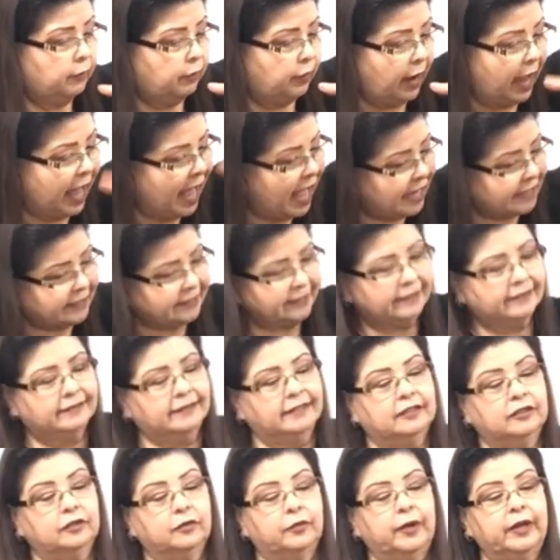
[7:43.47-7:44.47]

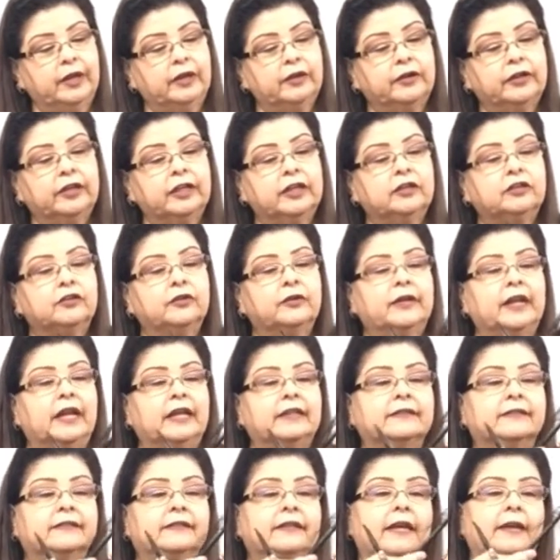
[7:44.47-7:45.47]
Practice it the way you're going to do it
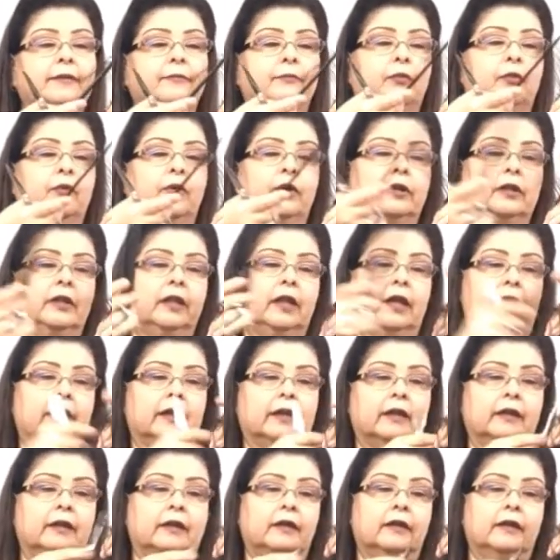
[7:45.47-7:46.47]
at State Board. Look,